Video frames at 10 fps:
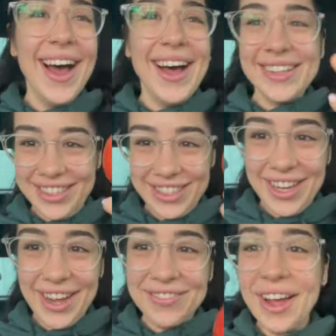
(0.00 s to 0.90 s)
Literally
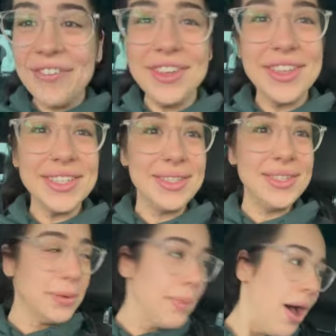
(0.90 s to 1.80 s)
have left with a
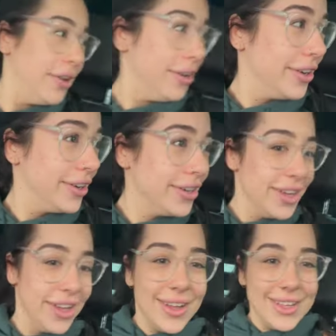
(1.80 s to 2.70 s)
tomato.
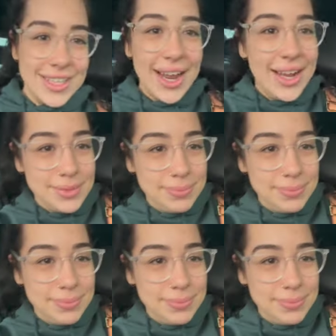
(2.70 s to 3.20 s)
Today has